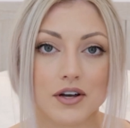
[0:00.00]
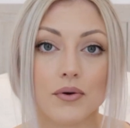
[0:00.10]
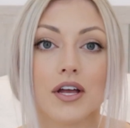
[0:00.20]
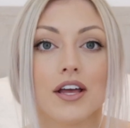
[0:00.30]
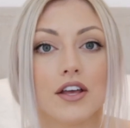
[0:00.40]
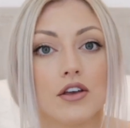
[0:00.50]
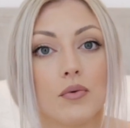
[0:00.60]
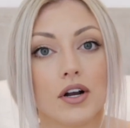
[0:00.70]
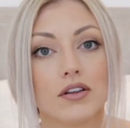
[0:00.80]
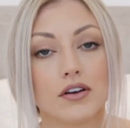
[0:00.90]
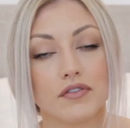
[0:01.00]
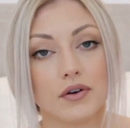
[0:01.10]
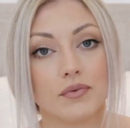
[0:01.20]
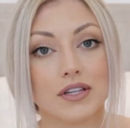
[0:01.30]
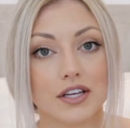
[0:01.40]
So you want to look
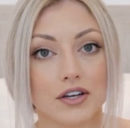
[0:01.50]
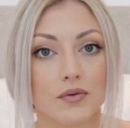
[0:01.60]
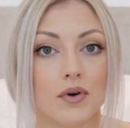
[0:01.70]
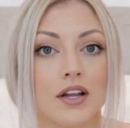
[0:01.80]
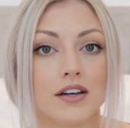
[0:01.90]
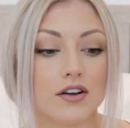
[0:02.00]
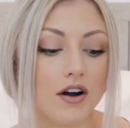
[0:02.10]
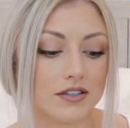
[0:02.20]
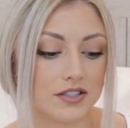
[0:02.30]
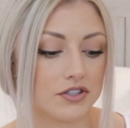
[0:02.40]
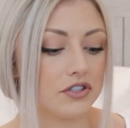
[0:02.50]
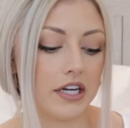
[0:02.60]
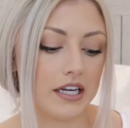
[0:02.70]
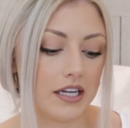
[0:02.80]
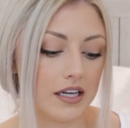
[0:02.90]
for a really good one,
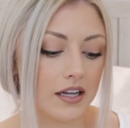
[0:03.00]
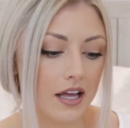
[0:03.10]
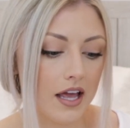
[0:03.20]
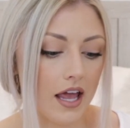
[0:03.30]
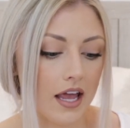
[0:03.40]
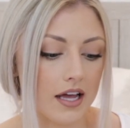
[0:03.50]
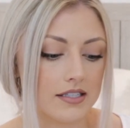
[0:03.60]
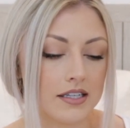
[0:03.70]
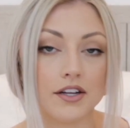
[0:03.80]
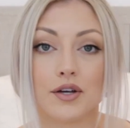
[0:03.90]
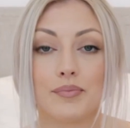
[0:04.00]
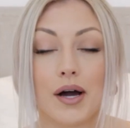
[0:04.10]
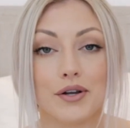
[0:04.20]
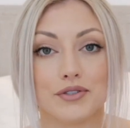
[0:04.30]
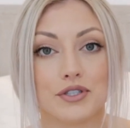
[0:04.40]
concentrated, and in a good
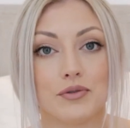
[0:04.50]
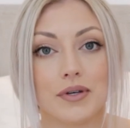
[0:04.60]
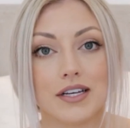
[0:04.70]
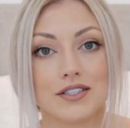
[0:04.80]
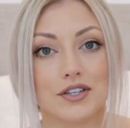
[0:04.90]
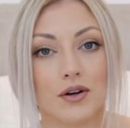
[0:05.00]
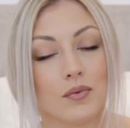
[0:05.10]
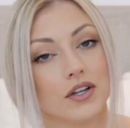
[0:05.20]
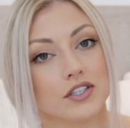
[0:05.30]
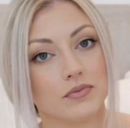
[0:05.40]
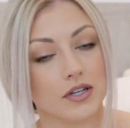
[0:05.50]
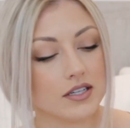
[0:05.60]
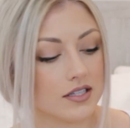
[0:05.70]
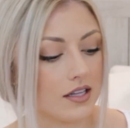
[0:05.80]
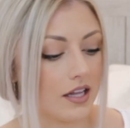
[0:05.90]
bottle too, because you don't want too
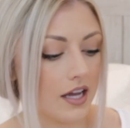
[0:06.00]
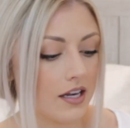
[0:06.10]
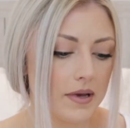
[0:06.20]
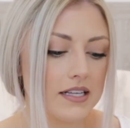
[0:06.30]
much sunlight.